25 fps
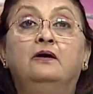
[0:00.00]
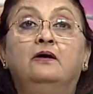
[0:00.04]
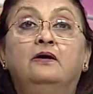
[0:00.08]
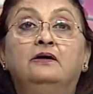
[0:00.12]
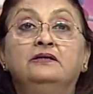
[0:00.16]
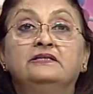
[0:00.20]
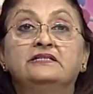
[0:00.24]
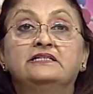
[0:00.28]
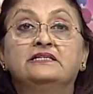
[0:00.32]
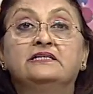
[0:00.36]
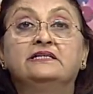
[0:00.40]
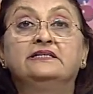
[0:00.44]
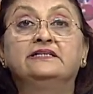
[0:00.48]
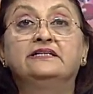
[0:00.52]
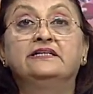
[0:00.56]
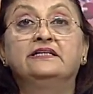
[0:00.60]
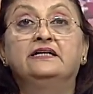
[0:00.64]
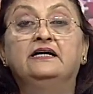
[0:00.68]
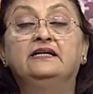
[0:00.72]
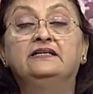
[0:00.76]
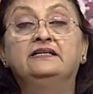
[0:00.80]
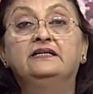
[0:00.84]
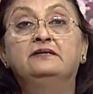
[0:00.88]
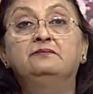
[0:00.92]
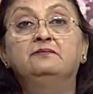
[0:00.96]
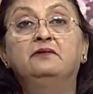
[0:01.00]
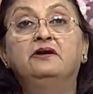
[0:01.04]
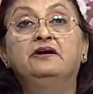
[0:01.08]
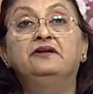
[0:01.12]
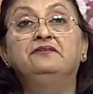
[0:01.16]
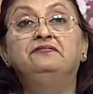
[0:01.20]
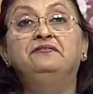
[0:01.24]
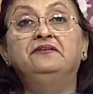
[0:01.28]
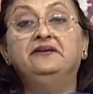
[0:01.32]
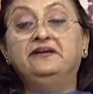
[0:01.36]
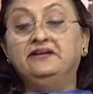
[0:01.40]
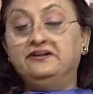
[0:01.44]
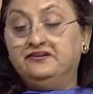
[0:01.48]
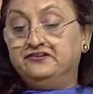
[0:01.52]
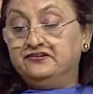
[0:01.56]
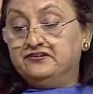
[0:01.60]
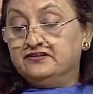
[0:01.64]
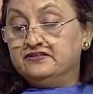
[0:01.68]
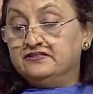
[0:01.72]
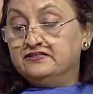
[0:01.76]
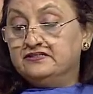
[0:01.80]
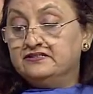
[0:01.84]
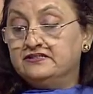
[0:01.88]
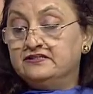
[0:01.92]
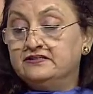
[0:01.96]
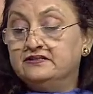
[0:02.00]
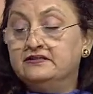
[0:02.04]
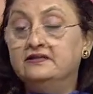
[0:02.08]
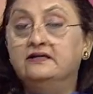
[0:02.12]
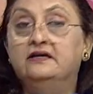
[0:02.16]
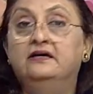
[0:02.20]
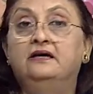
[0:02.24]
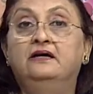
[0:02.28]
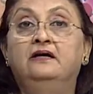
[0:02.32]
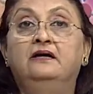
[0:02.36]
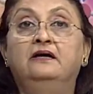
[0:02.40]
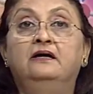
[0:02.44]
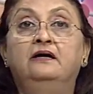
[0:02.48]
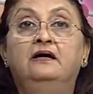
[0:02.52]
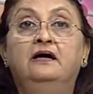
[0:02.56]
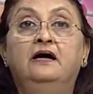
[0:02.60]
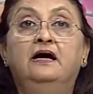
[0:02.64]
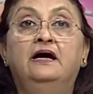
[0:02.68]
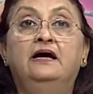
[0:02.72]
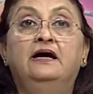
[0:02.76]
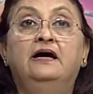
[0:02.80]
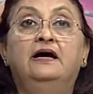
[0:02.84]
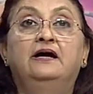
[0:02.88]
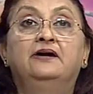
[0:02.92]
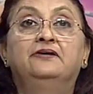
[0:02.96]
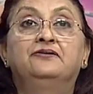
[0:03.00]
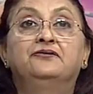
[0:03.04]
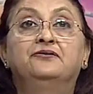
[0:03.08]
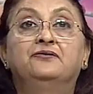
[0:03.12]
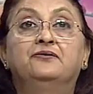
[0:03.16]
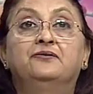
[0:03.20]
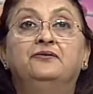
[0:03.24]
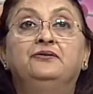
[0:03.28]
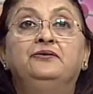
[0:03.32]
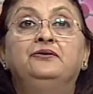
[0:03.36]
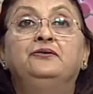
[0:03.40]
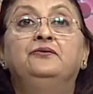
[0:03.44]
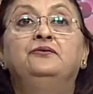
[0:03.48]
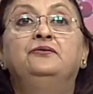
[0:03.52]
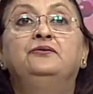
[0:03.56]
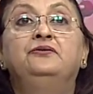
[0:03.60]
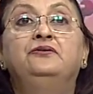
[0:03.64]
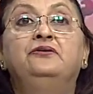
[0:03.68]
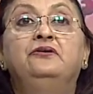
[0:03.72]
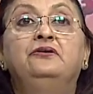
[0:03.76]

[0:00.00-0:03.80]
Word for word: on certain other modifications. Uh, I had shown you